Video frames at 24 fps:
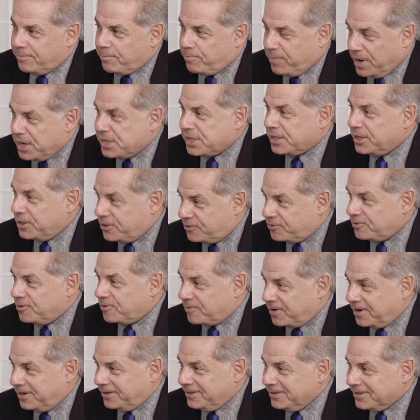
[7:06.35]
Basically true,
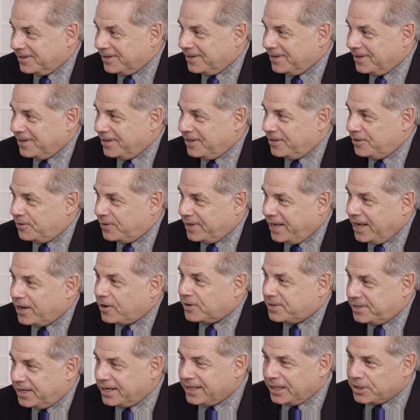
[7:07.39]
right? You can't
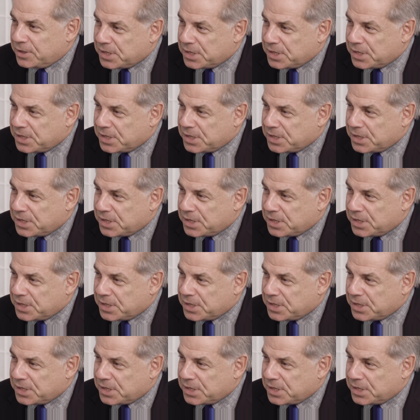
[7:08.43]
articulate.